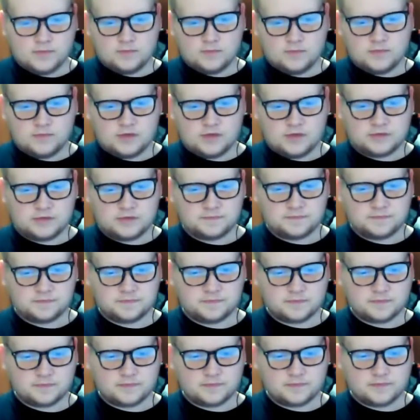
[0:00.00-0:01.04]
Yeah,
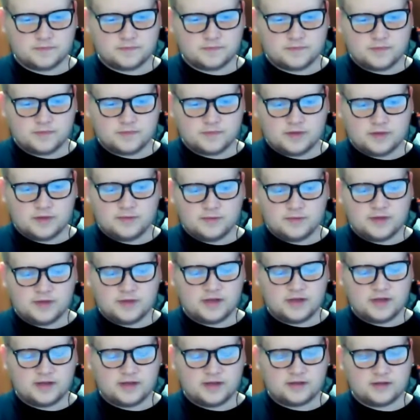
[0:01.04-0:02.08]
but
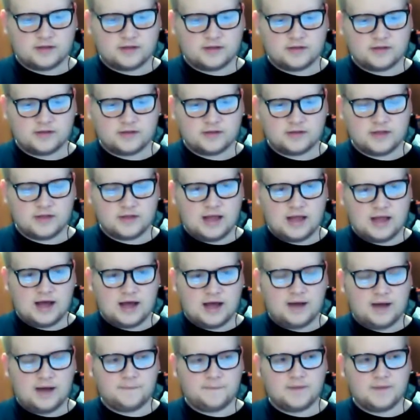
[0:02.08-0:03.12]

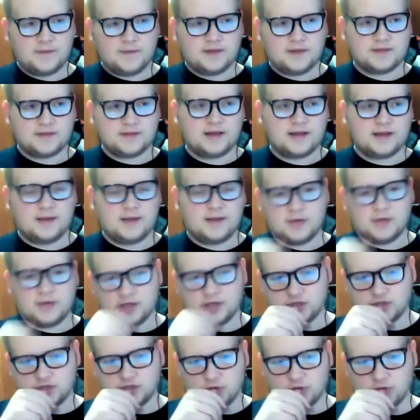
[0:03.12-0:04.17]
I'm not
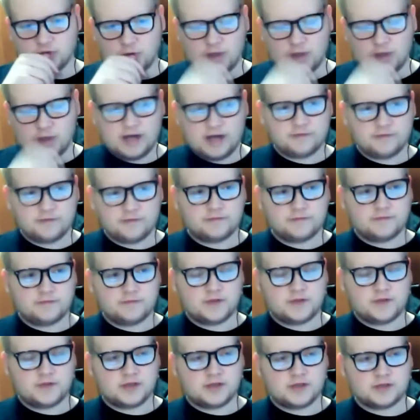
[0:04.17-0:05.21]
going to show a whole lot of
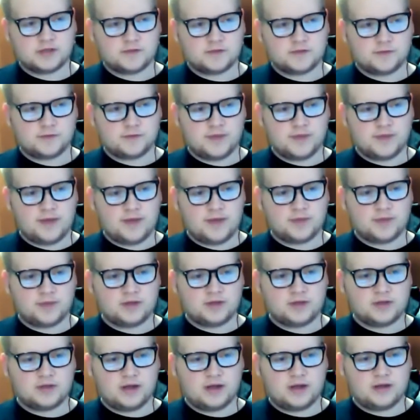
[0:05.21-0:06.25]
things from that, but
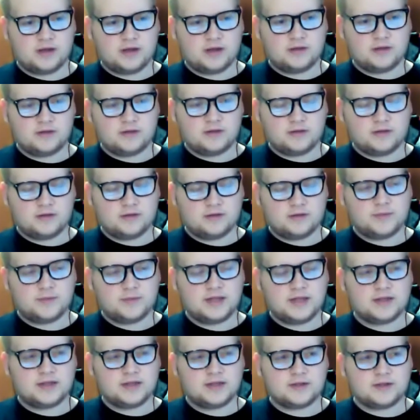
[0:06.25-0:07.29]

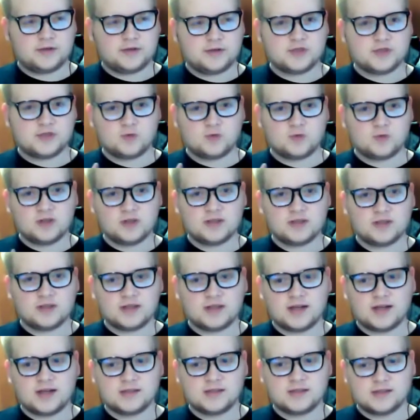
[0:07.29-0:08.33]
there is one thing
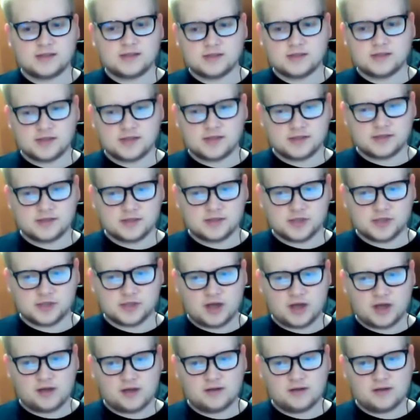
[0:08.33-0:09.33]
that I did send to the chat.